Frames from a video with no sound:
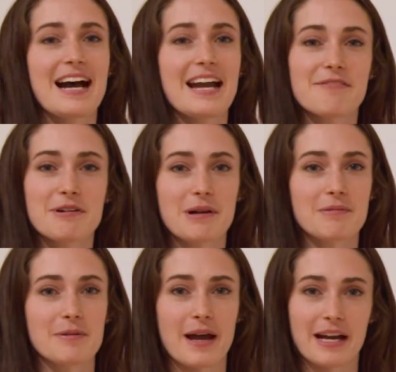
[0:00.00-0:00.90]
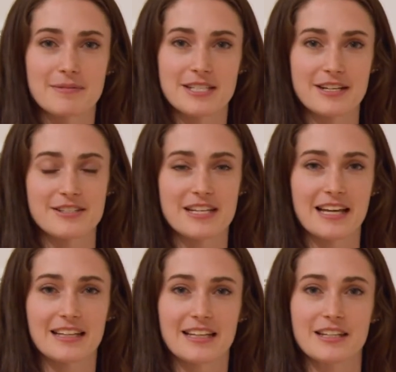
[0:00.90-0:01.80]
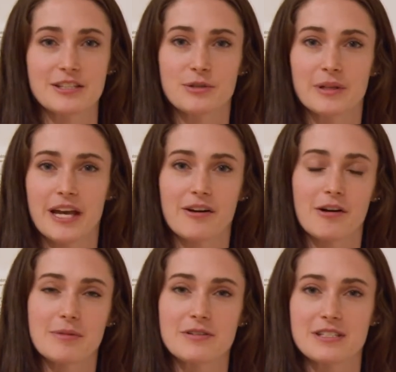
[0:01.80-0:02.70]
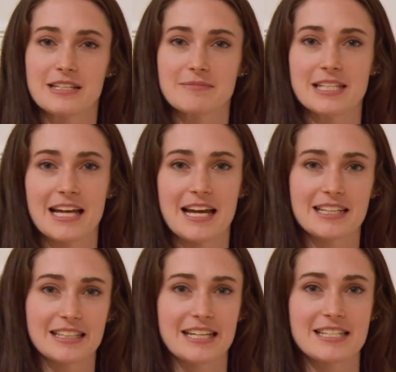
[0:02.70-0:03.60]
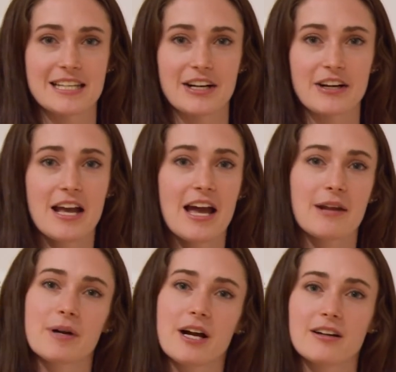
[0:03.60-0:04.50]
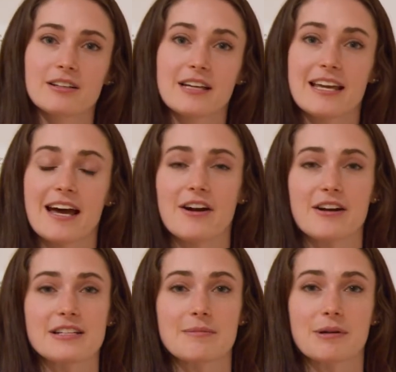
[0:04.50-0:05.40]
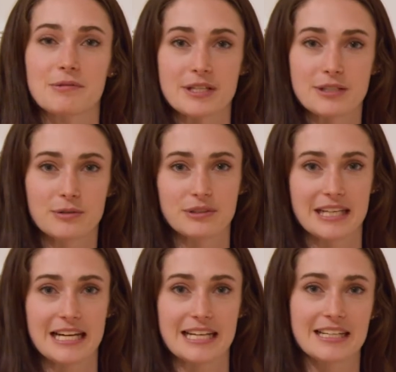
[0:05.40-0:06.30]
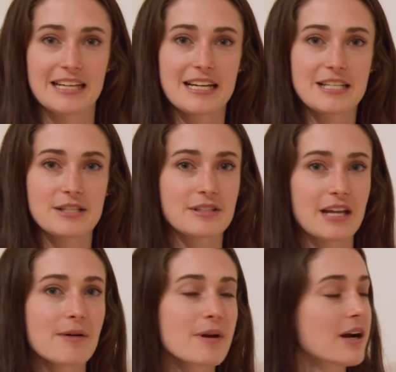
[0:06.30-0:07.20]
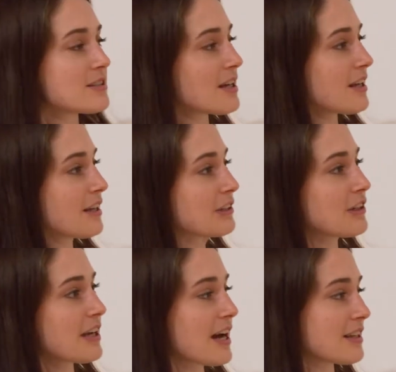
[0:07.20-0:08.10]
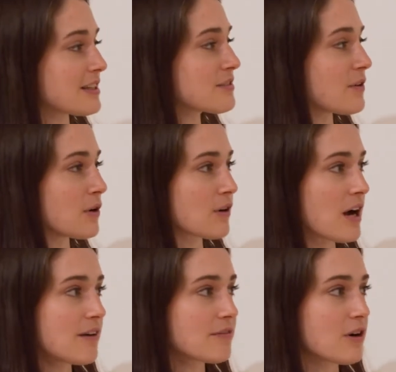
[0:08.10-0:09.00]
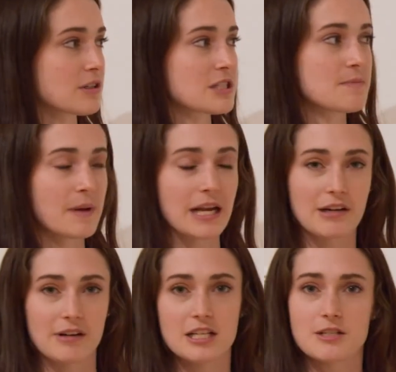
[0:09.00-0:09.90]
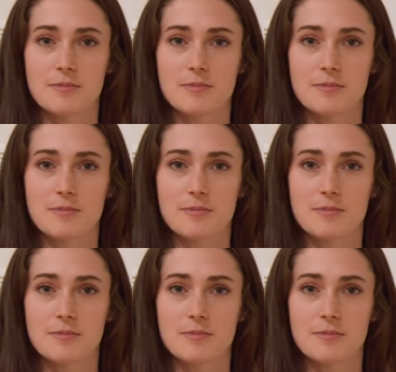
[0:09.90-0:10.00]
Hi everyone, we're back upstairs at, in the Juliet Art Museum today at the Clay Center and we are looking at our exhibit Retooled again. So today we are taking a look at this photograph called Spinning Wrench